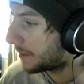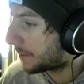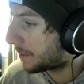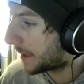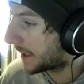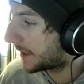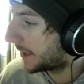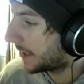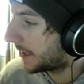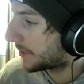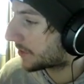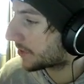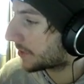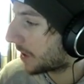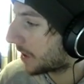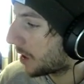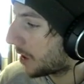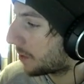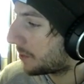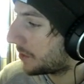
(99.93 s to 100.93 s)
breakdowns
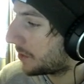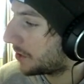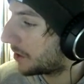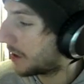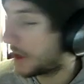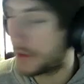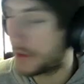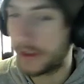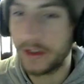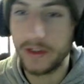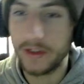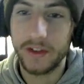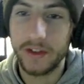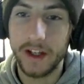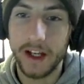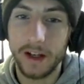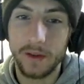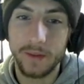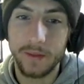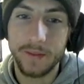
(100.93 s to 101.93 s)
should help you guys
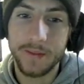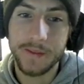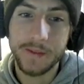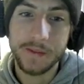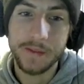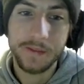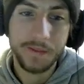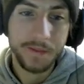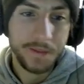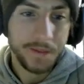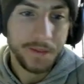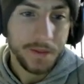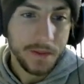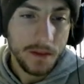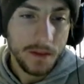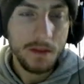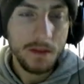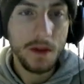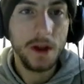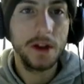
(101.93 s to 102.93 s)
understand,
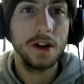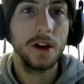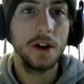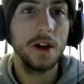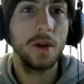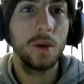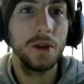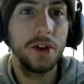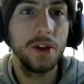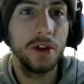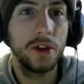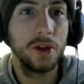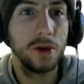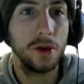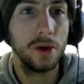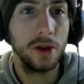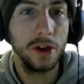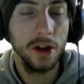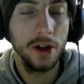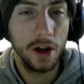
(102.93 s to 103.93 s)
you know, what to
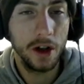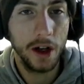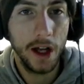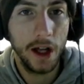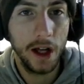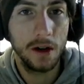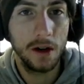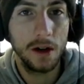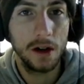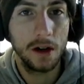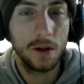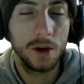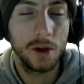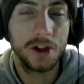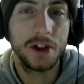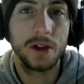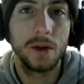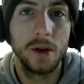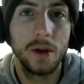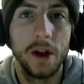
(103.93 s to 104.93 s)
do, you know, or
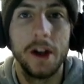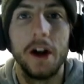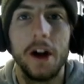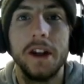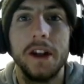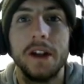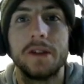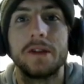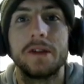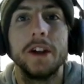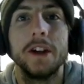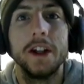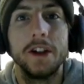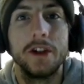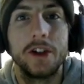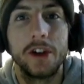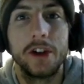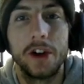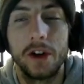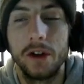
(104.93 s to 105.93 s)
what's an idea for an
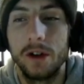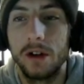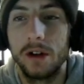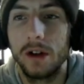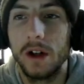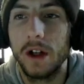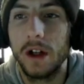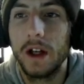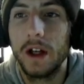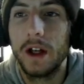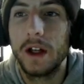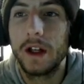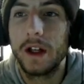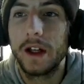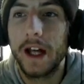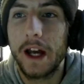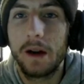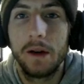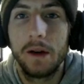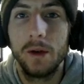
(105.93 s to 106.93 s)
intro, or
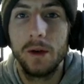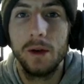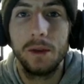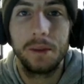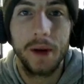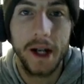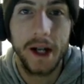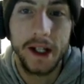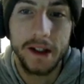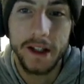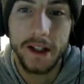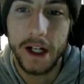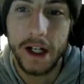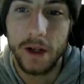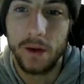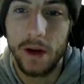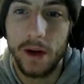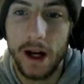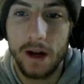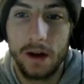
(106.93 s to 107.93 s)
how do I do a
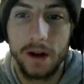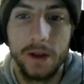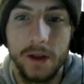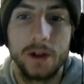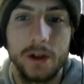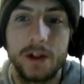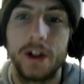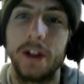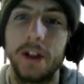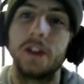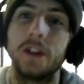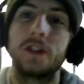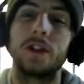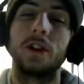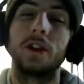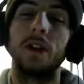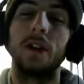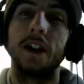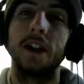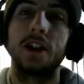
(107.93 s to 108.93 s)
breakdown, or how do I do a
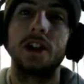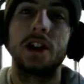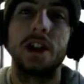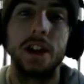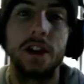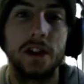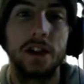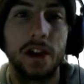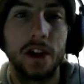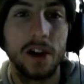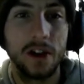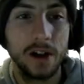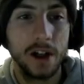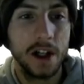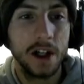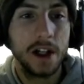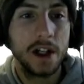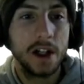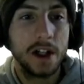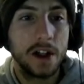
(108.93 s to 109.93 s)
transition, all that shit. So
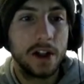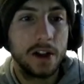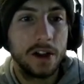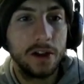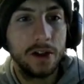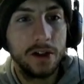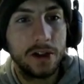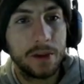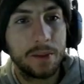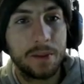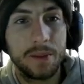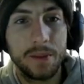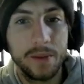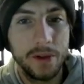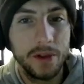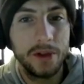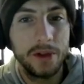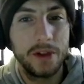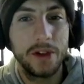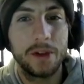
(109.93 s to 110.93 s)
use
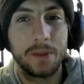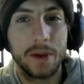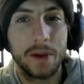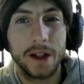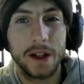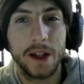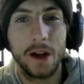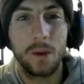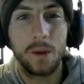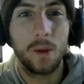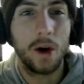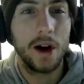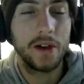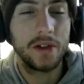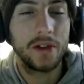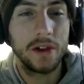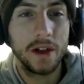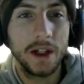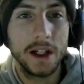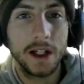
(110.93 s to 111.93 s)
this breakdown
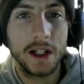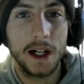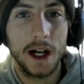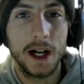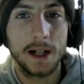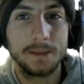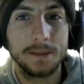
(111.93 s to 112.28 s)
wisely.